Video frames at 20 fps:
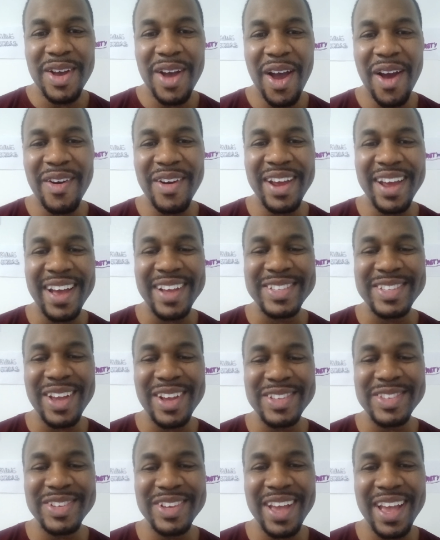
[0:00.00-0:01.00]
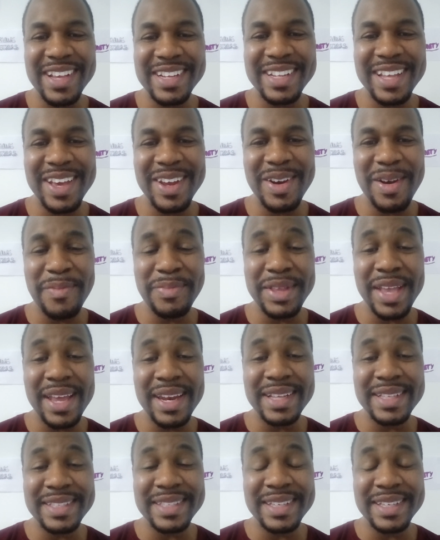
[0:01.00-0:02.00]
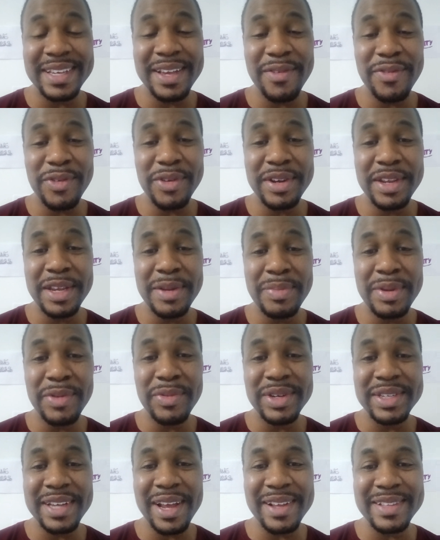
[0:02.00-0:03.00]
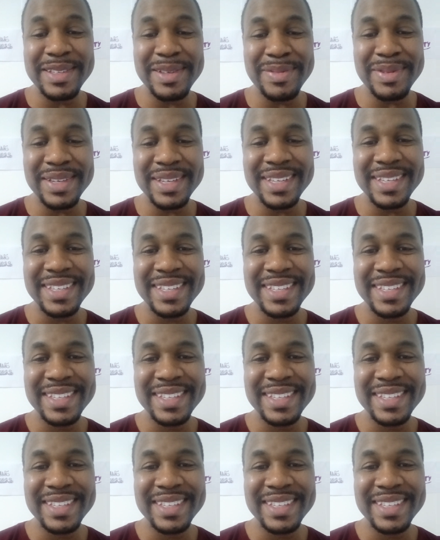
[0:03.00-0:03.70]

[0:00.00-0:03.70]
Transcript: All right, I'll talk to you guys later. I'm Dan Nzinga. If you need me, reach out to me.